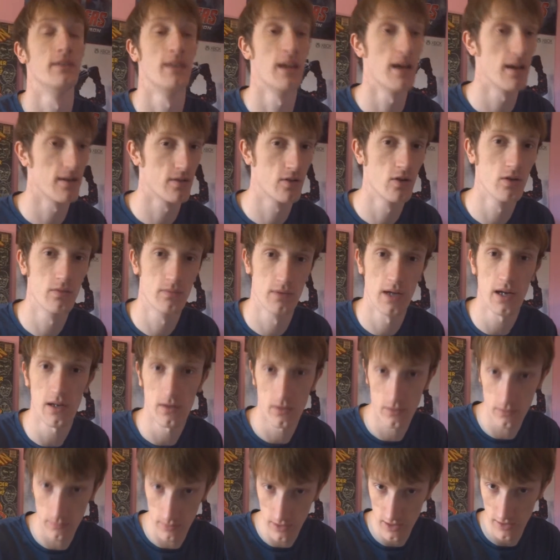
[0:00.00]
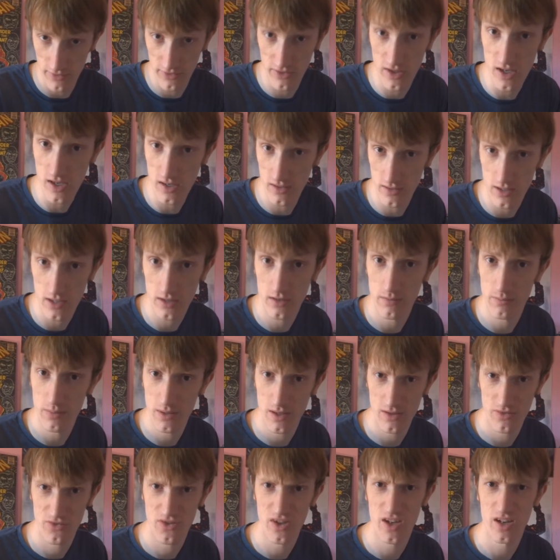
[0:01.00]
That could be a
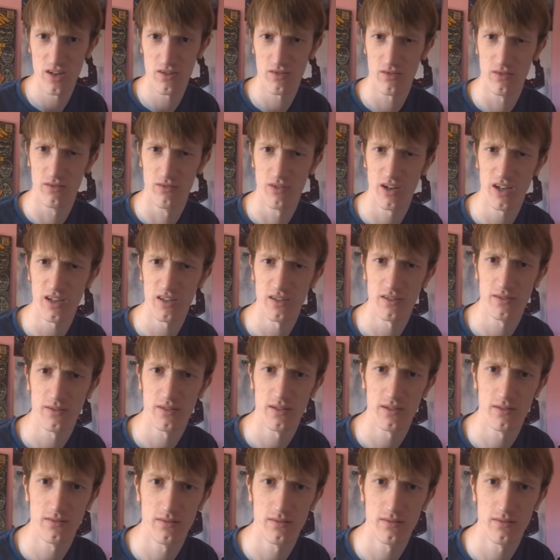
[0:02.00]
thing, right?